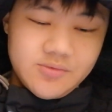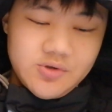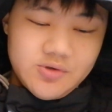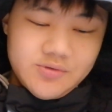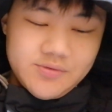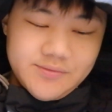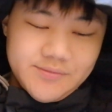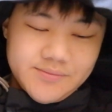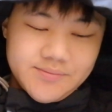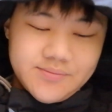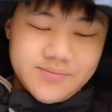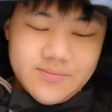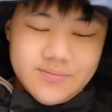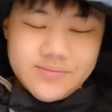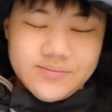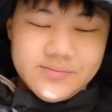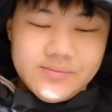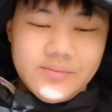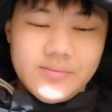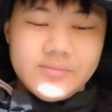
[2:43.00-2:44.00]

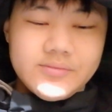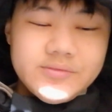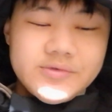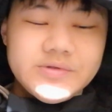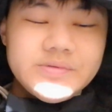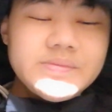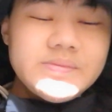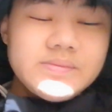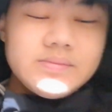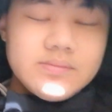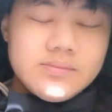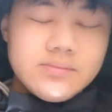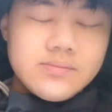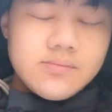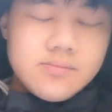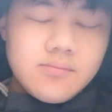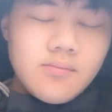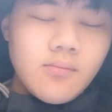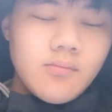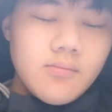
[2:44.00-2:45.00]

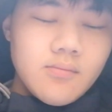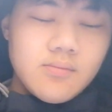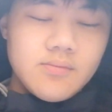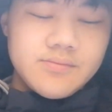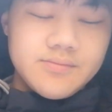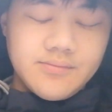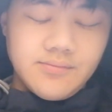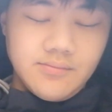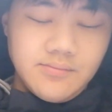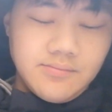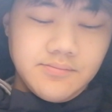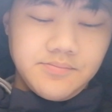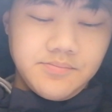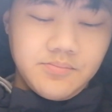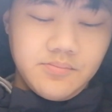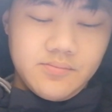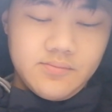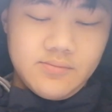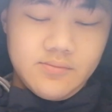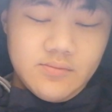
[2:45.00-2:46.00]

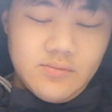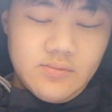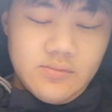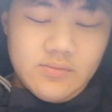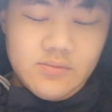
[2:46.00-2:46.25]
(silence)